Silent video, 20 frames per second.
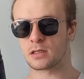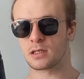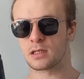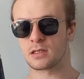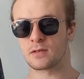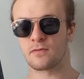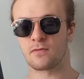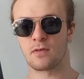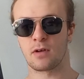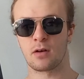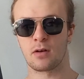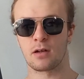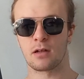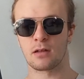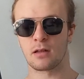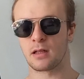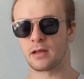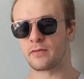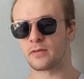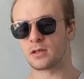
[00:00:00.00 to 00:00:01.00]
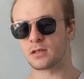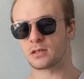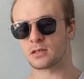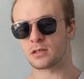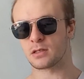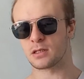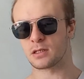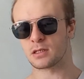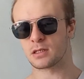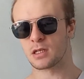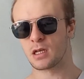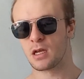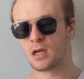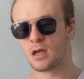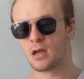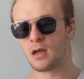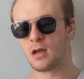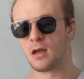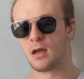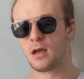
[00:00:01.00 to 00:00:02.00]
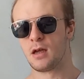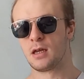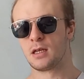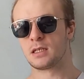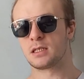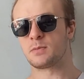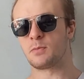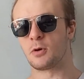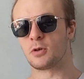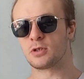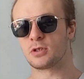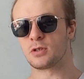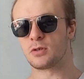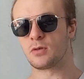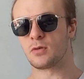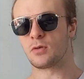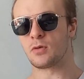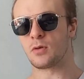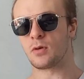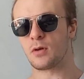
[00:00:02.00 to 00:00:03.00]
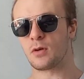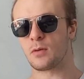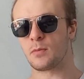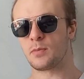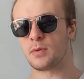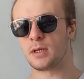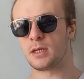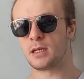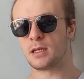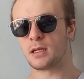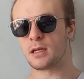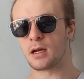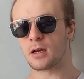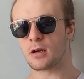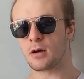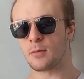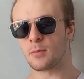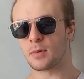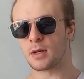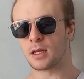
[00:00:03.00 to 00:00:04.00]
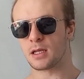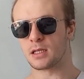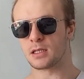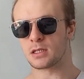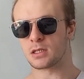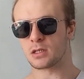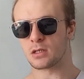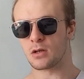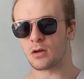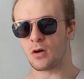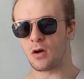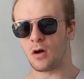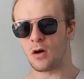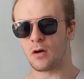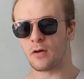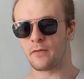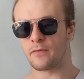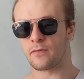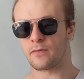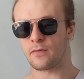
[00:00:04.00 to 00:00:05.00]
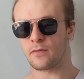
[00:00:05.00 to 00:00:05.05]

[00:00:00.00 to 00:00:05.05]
There's very little evidence on this. It's supposed to be a combination of